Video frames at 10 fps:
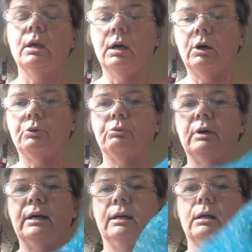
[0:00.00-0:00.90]

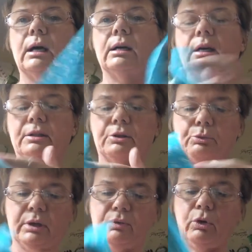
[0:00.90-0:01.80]
Alright, I got the
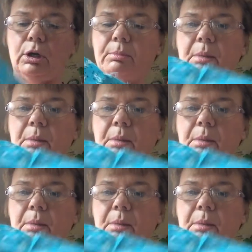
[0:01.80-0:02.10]
ruffle on my